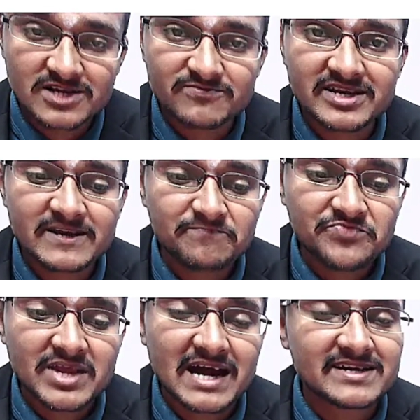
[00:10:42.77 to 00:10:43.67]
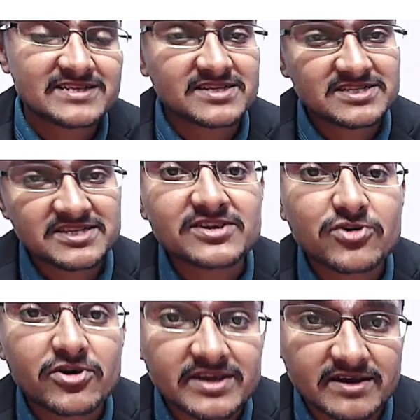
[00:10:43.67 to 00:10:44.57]
medium and it is
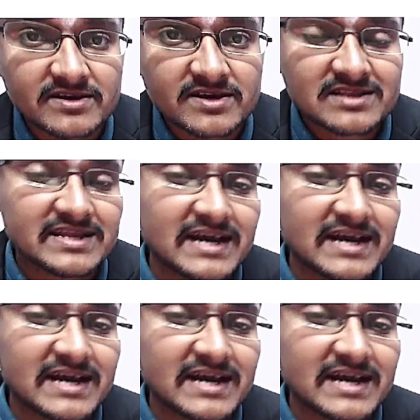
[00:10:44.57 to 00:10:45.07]
reaching your ear.